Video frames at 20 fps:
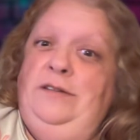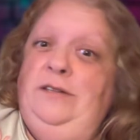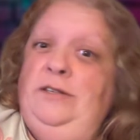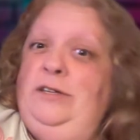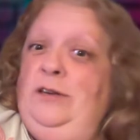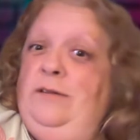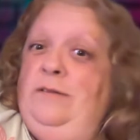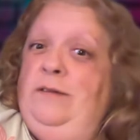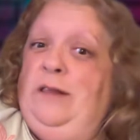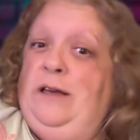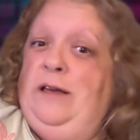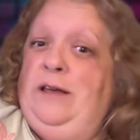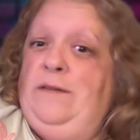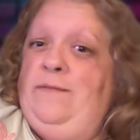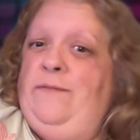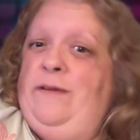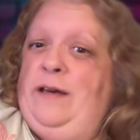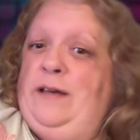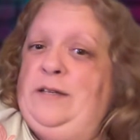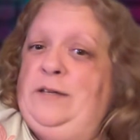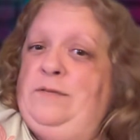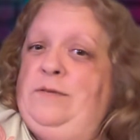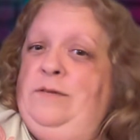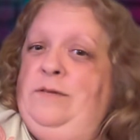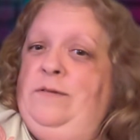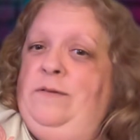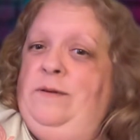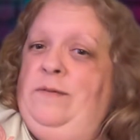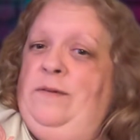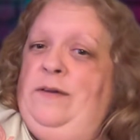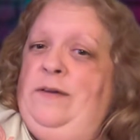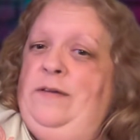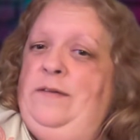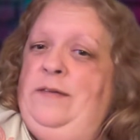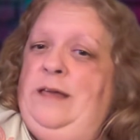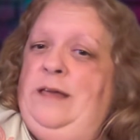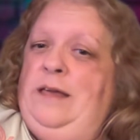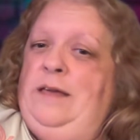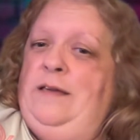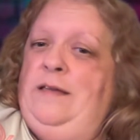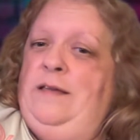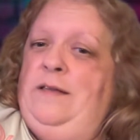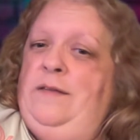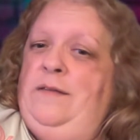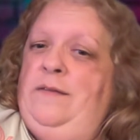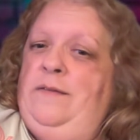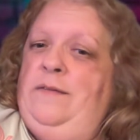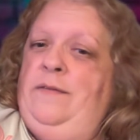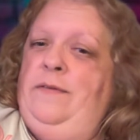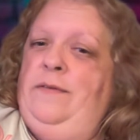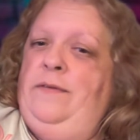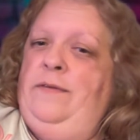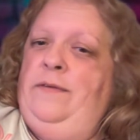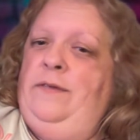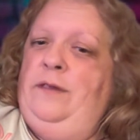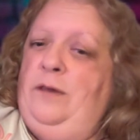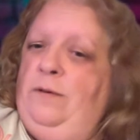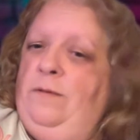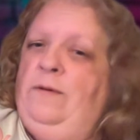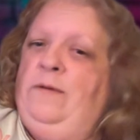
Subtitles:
do a lot of fast food review, like new